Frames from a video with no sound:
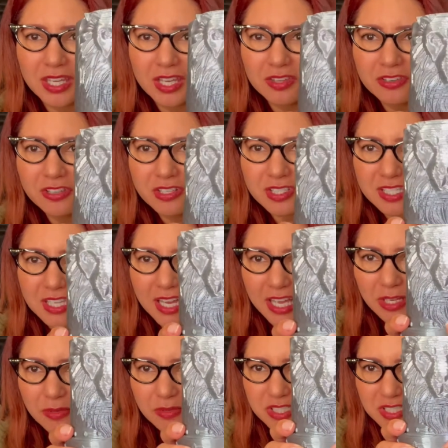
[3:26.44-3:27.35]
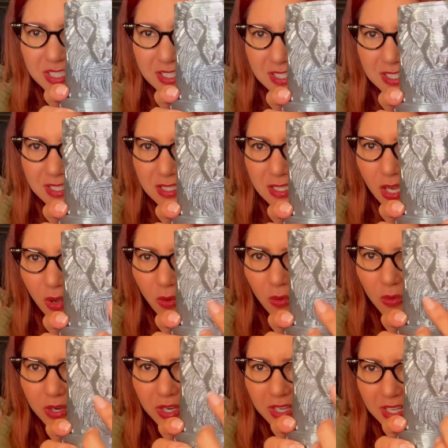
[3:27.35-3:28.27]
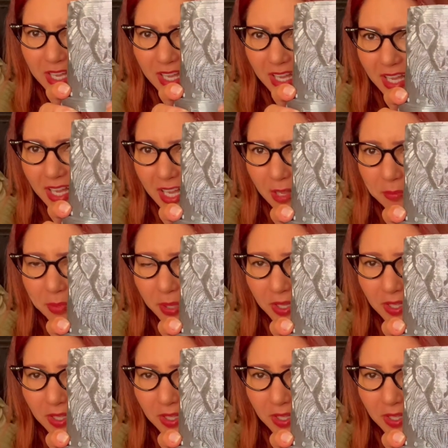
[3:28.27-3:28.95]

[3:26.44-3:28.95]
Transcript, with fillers: other side was just torn up.